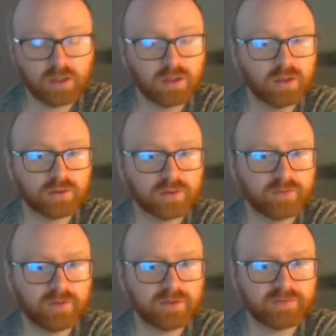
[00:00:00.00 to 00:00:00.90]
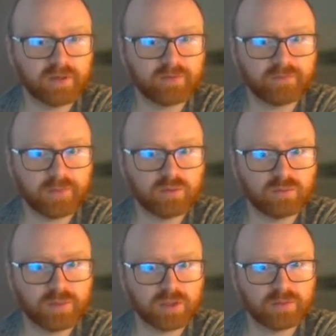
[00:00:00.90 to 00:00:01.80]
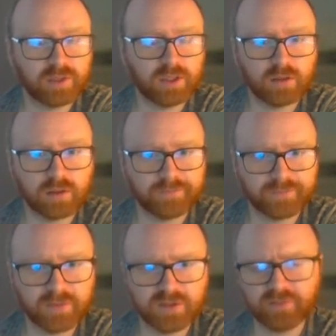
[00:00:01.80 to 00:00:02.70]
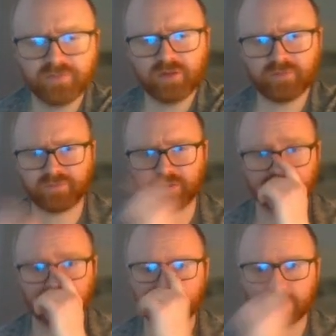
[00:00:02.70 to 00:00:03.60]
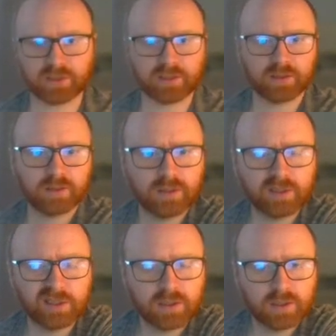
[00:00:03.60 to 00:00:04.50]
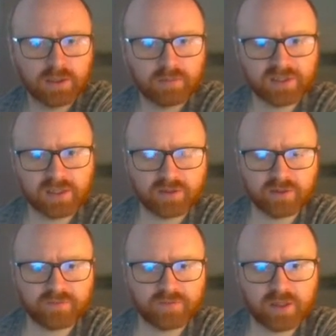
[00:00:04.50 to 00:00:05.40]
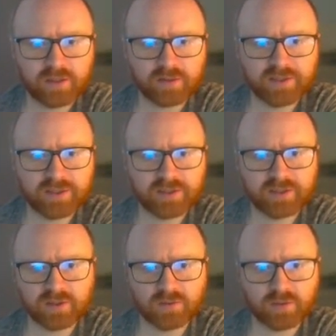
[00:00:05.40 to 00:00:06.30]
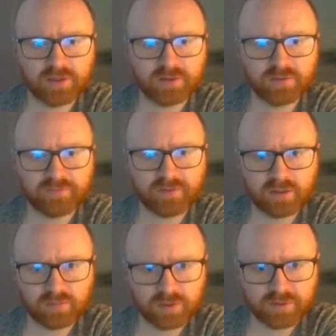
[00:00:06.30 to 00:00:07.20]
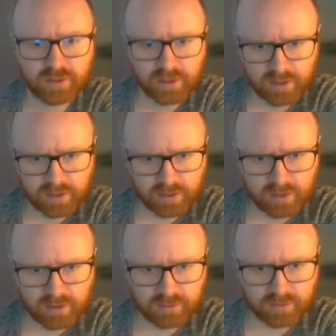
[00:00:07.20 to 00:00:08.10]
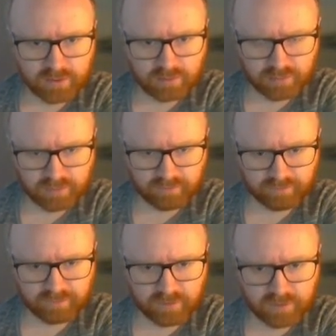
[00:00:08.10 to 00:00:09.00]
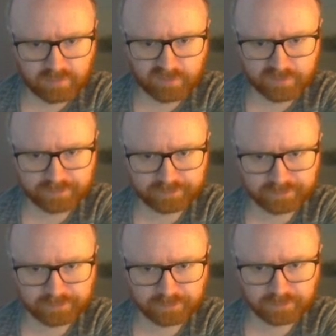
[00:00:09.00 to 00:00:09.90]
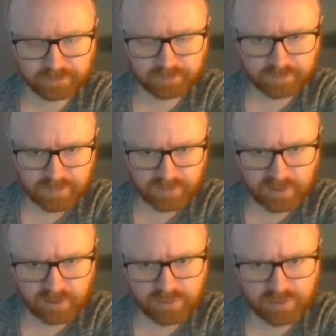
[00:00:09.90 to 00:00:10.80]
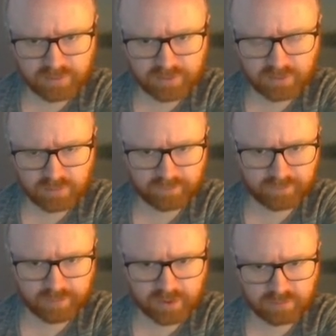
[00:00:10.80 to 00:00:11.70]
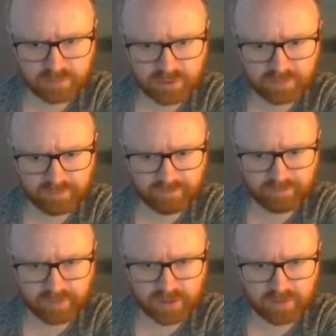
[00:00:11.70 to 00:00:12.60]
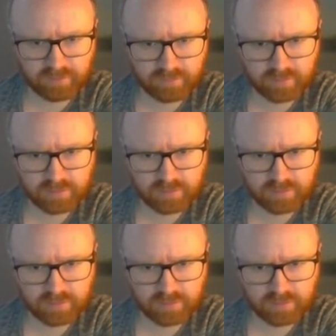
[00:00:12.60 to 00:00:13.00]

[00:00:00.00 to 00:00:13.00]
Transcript: No, I don't. If knight 5, I might go bishop here. Because there's a few different things potentially under threat here. Because this attacked twice, so I defended once. So knight b5. Now, how do you deal with bishop g5?